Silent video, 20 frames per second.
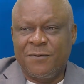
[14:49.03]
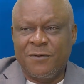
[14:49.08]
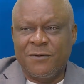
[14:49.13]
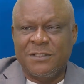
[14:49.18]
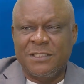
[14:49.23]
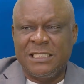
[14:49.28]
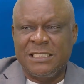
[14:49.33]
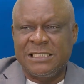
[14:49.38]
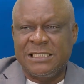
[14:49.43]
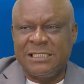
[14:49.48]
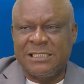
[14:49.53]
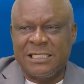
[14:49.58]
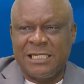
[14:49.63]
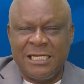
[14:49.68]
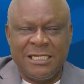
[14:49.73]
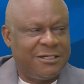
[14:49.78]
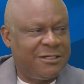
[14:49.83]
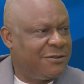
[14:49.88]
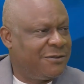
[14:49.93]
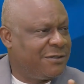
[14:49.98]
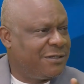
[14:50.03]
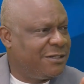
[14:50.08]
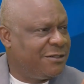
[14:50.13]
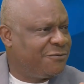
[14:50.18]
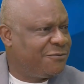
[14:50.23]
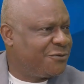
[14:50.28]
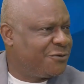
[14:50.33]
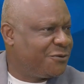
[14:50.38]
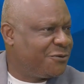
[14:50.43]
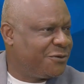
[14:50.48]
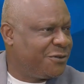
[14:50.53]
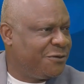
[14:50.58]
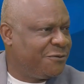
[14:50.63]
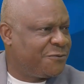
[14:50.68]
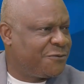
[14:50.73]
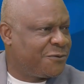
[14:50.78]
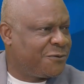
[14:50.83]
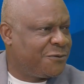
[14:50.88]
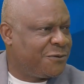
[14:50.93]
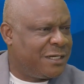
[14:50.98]
processes.
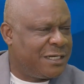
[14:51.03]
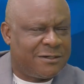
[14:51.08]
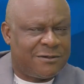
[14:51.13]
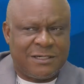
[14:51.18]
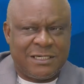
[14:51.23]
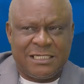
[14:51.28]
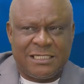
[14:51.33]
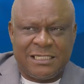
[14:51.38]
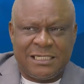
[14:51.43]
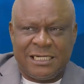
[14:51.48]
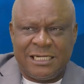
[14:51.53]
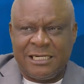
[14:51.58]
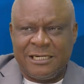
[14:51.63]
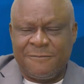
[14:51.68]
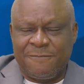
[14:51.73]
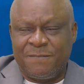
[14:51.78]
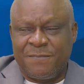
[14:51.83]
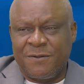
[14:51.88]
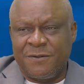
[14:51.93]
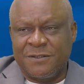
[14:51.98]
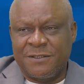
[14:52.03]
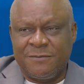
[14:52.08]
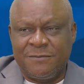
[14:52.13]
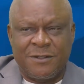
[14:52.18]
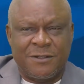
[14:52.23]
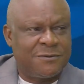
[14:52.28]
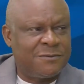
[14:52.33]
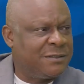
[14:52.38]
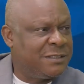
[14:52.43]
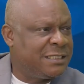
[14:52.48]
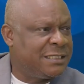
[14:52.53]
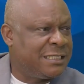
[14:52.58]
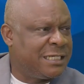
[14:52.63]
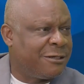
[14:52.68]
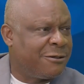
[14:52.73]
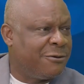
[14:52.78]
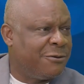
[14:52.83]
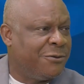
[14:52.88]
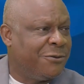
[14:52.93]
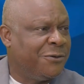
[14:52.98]
If you had read a report about 2 days
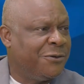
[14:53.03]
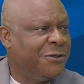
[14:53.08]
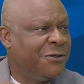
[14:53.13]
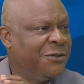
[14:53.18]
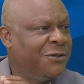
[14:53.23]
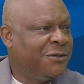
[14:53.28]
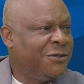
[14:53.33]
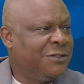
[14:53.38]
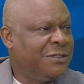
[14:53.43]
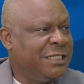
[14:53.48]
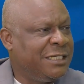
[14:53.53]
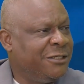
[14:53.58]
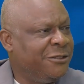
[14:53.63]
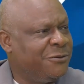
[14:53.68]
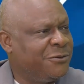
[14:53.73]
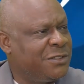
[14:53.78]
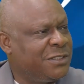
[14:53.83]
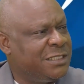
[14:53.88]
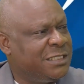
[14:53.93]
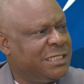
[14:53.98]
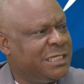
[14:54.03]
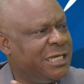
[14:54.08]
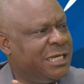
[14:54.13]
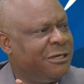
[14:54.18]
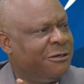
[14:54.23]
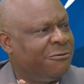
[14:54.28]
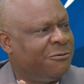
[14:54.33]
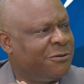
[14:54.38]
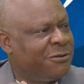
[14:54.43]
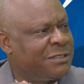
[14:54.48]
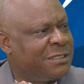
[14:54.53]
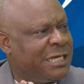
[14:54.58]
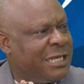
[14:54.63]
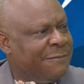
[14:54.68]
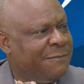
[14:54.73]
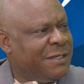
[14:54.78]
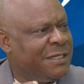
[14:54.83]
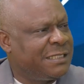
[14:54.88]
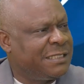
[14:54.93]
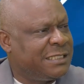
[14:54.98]
ago, the new CJN was
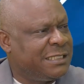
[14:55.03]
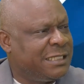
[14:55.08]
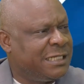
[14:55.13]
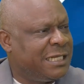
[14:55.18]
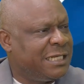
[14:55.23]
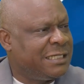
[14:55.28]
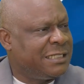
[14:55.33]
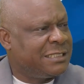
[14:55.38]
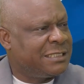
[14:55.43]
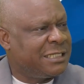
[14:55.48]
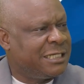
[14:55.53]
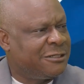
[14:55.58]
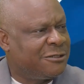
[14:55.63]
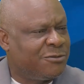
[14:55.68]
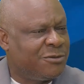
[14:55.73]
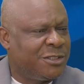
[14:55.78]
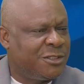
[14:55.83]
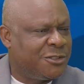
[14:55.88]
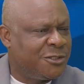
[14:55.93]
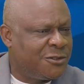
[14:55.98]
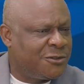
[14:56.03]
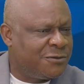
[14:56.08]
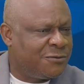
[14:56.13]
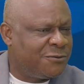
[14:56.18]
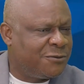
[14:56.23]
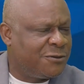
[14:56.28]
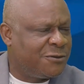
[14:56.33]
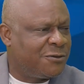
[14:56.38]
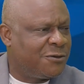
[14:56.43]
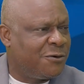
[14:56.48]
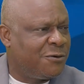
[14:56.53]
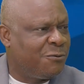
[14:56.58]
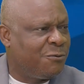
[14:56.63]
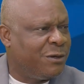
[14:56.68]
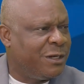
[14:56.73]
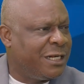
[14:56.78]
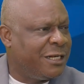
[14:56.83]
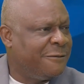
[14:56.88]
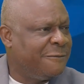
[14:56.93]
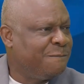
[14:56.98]
lamenting, and he said to the church, you've not
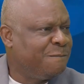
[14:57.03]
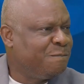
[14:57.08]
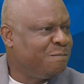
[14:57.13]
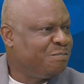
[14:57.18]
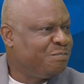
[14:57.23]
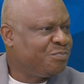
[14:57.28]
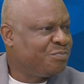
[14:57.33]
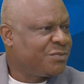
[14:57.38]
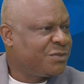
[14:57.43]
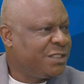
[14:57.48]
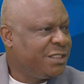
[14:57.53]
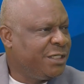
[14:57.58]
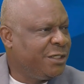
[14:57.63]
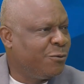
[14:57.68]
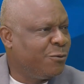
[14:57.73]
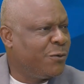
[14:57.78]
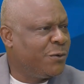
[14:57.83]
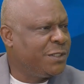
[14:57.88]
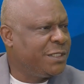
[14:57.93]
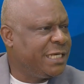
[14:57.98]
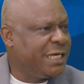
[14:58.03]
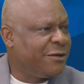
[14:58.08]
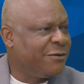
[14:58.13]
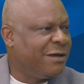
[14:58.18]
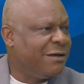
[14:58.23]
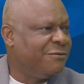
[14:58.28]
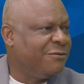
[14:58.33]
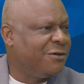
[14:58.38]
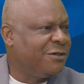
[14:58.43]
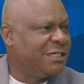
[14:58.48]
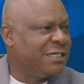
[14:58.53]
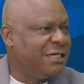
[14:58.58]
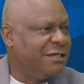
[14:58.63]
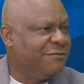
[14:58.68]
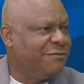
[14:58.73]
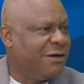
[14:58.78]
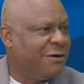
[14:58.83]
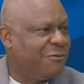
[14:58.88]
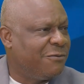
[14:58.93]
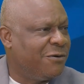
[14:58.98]
done well. In 1 year, you have not
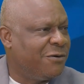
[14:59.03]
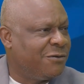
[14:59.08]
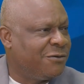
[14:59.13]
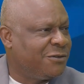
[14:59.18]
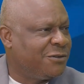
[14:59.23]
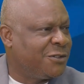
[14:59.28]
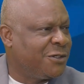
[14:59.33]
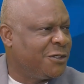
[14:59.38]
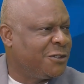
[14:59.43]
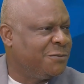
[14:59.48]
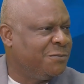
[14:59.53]
delivered one